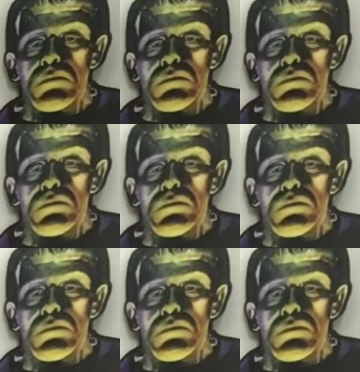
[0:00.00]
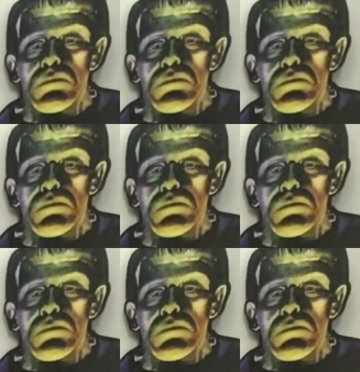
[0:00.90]

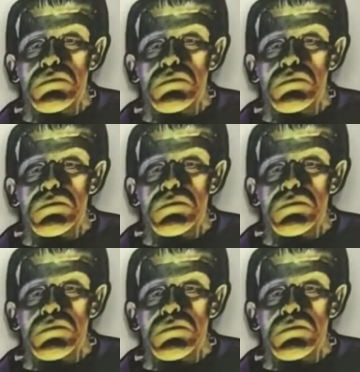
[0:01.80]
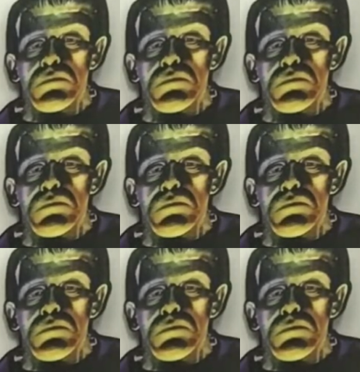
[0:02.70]

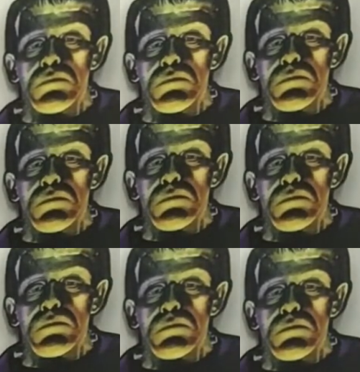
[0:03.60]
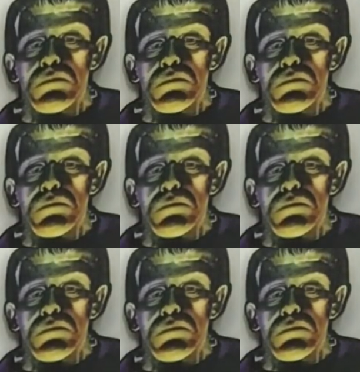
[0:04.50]

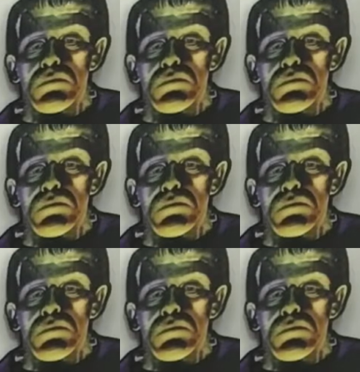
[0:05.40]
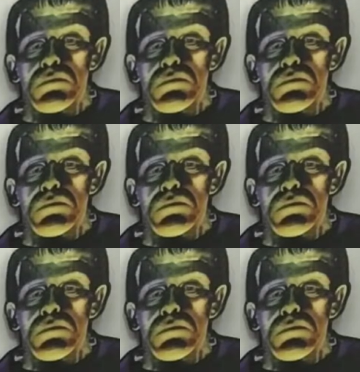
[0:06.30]
The person shown says nothing.